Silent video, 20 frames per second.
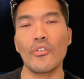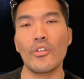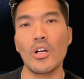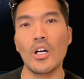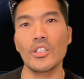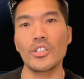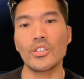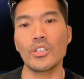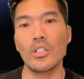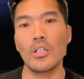
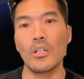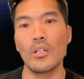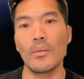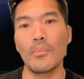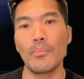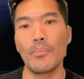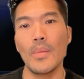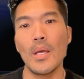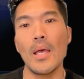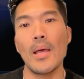
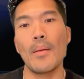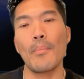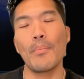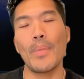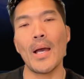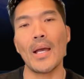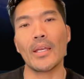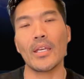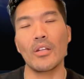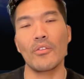custom
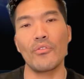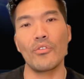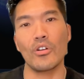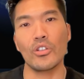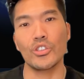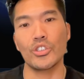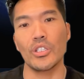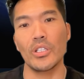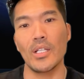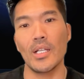backend
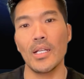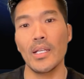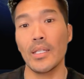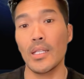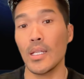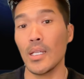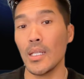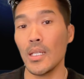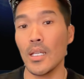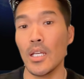
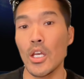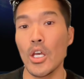functionality,